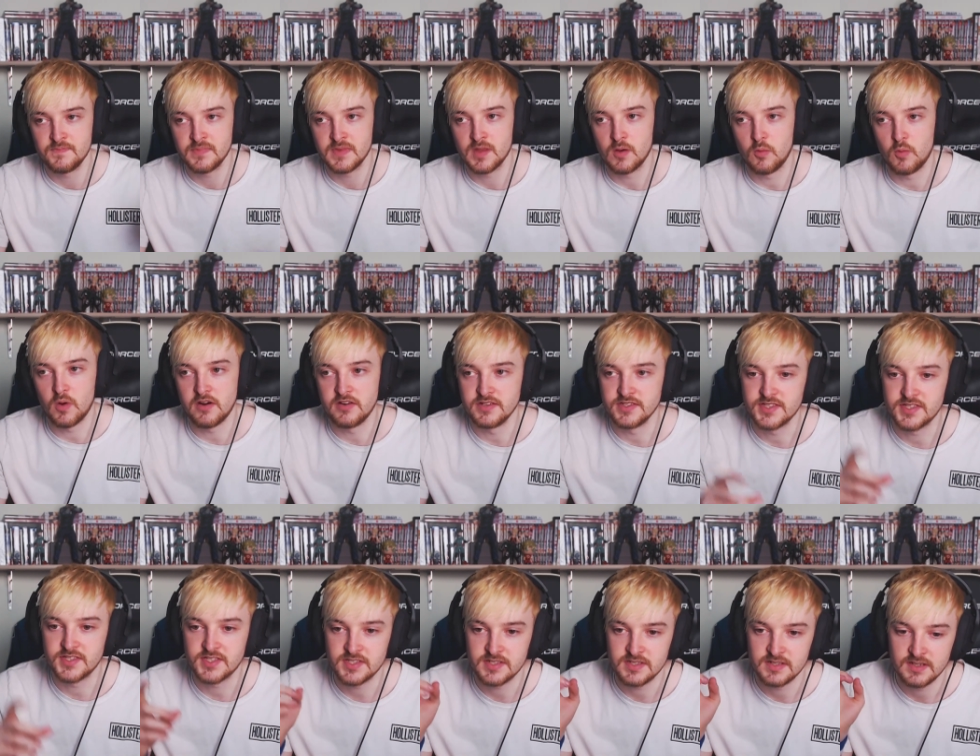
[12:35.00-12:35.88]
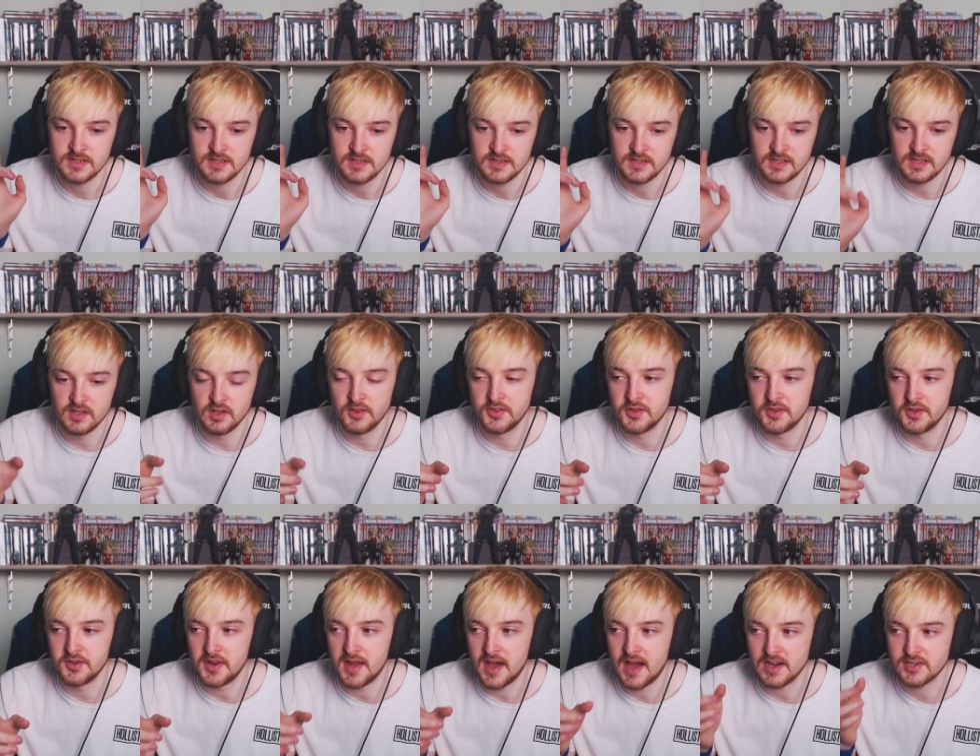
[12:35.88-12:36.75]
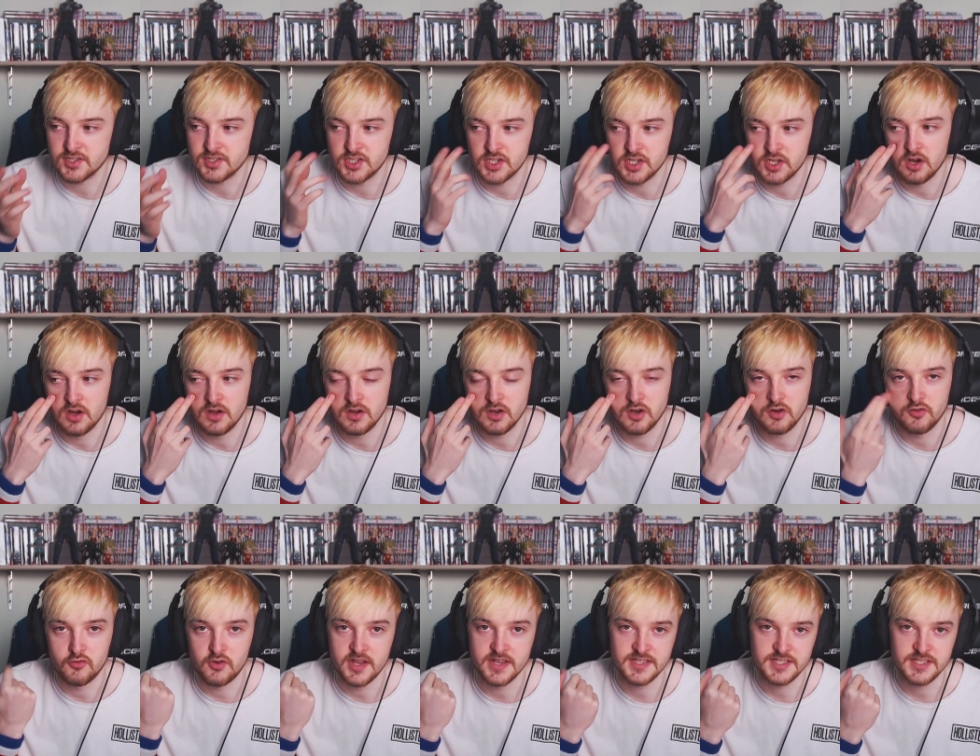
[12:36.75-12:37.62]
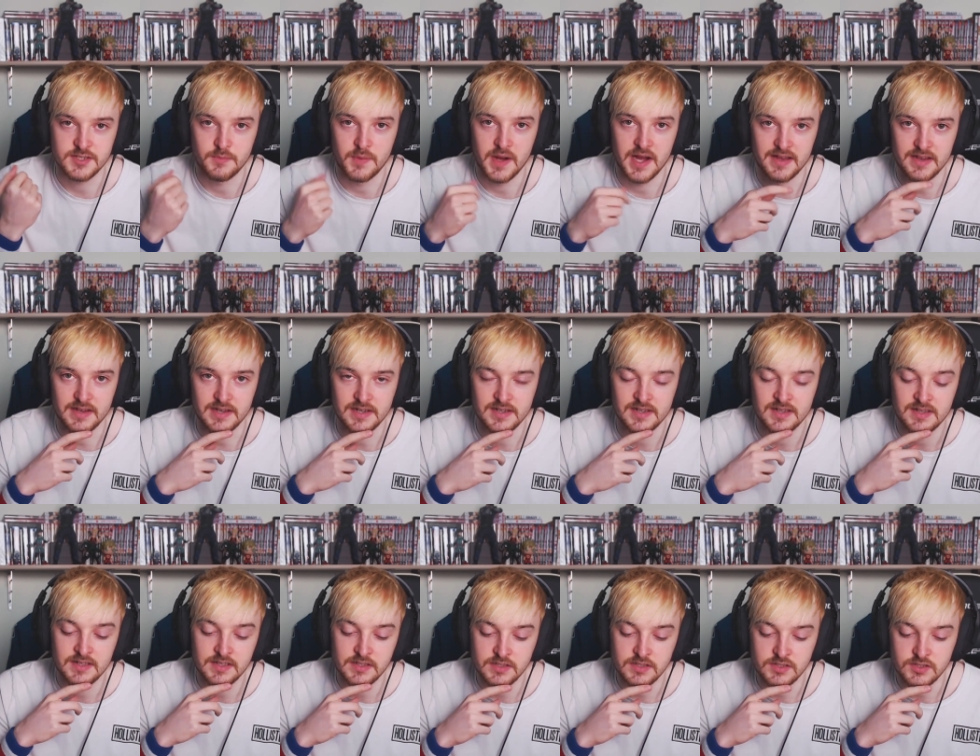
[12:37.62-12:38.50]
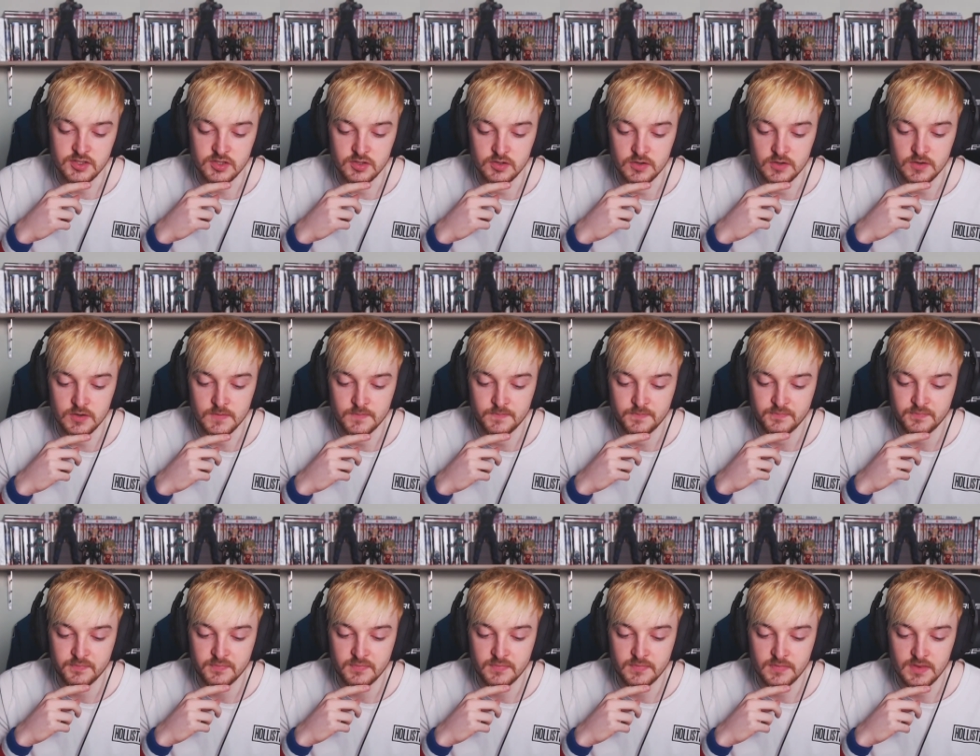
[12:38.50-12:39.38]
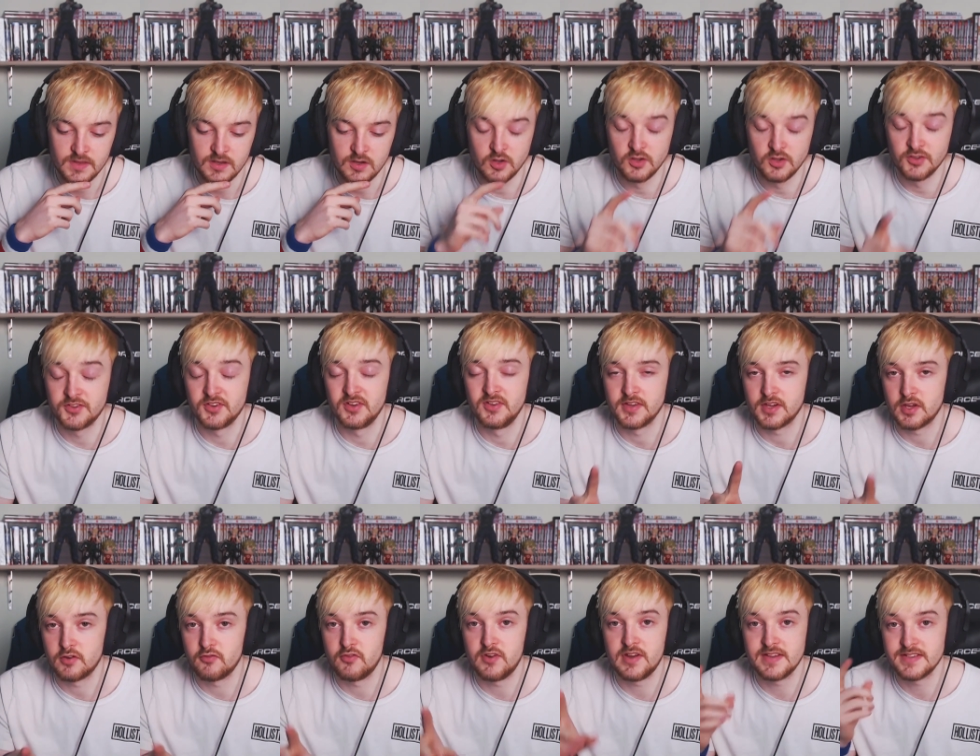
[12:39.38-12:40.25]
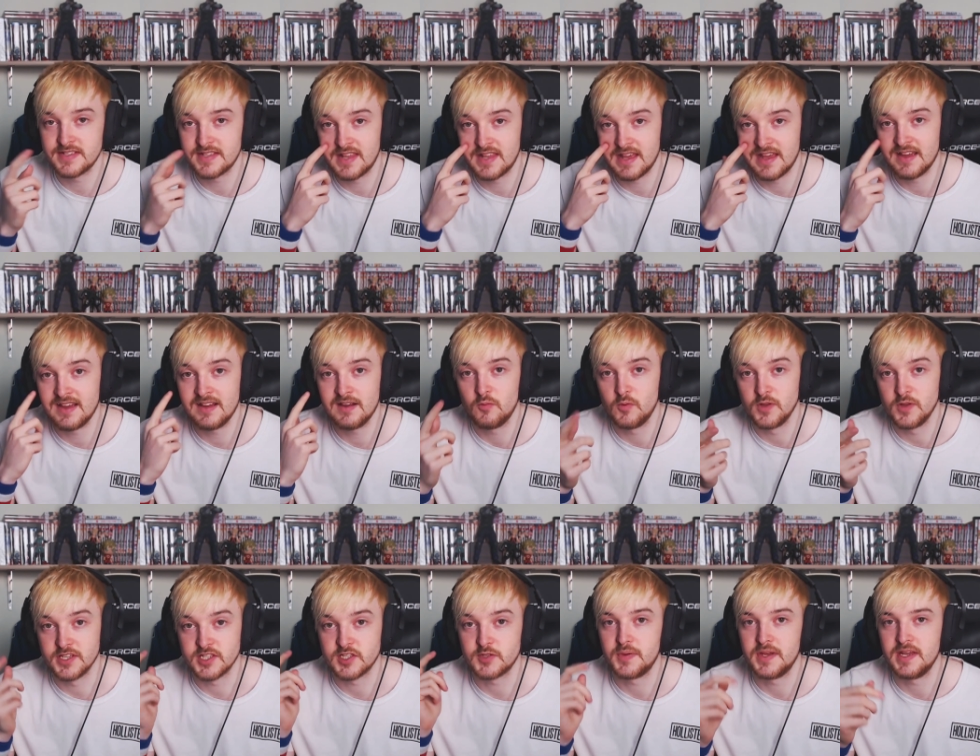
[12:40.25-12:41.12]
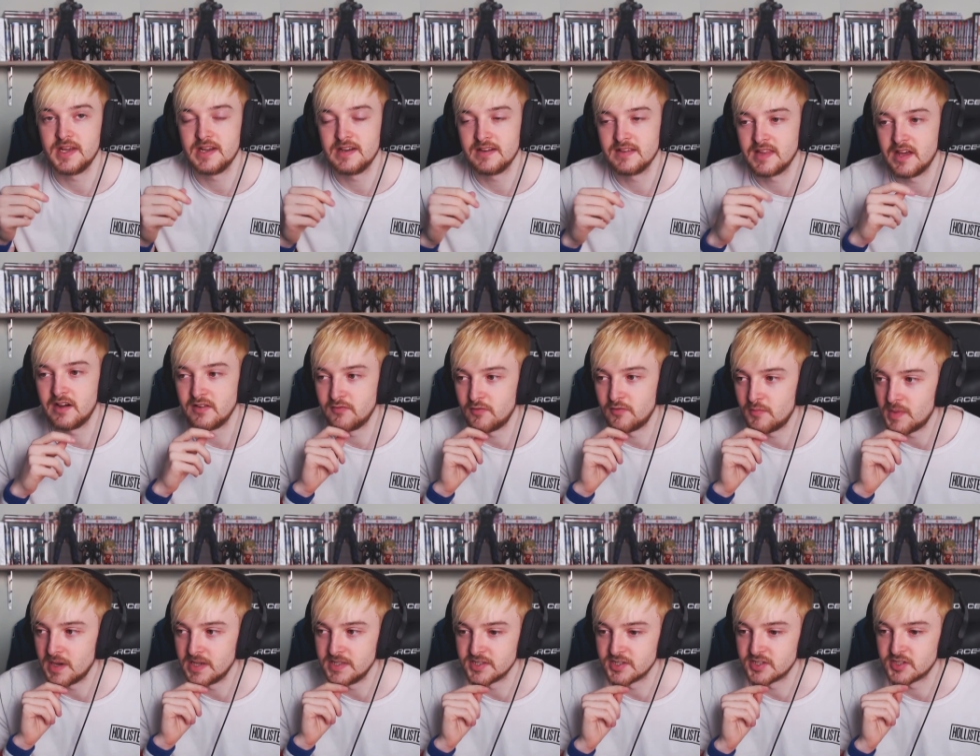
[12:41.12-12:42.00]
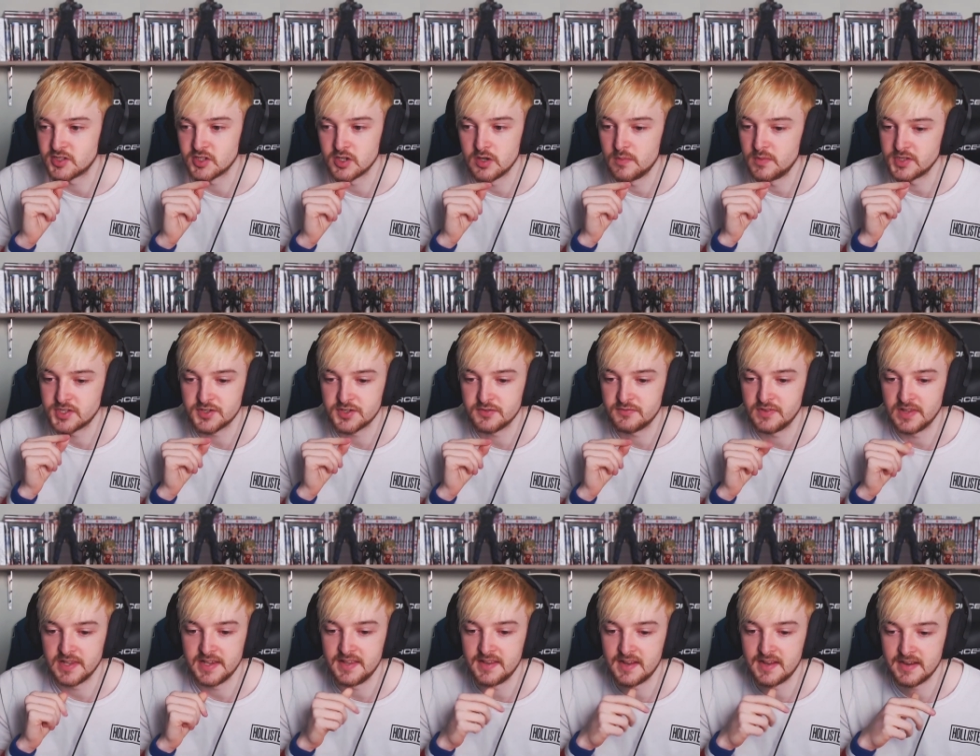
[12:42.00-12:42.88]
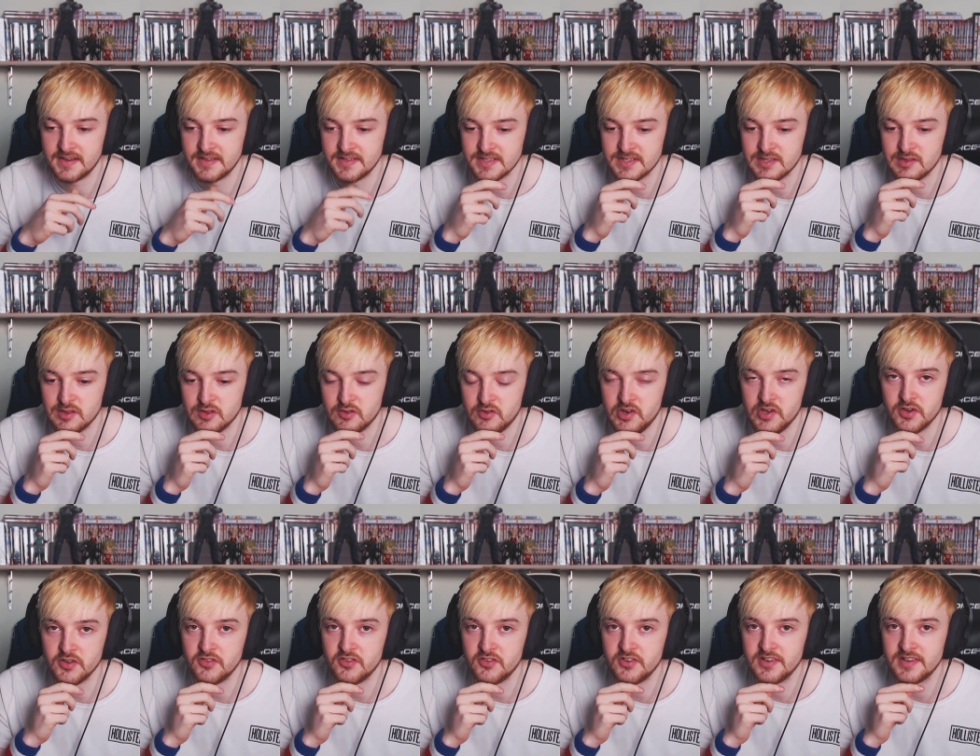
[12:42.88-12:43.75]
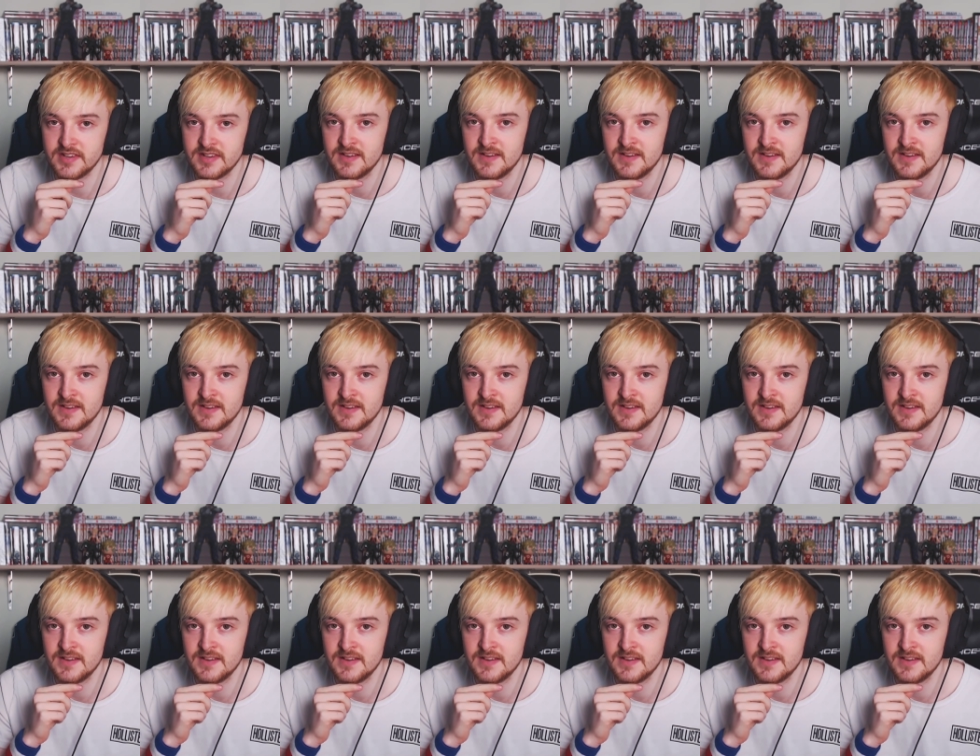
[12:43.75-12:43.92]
whereas Gilthunder actually got grazed by it. So also the graze thing with a spear, that reminds us so much of Leonidas in three hundred.